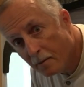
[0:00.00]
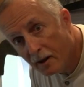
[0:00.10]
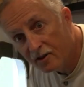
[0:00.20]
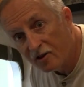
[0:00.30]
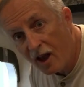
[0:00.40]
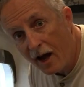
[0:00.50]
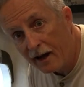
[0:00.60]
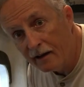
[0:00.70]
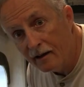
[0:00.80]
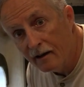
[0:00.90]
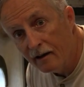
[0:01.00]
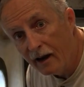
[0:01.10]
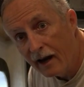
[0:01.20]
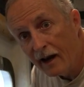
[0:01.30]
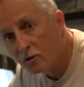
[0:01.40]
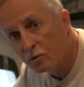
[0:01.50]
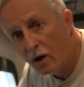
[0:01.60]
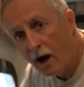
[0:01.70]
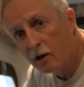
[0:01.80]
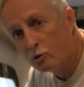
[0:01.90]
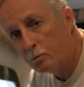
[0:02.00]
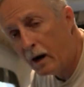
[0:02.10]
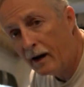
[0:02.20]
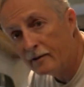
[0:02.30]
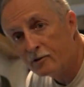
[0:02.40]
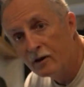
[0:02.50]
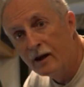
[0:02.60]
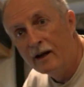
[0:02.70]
of my slide and has hollow spots.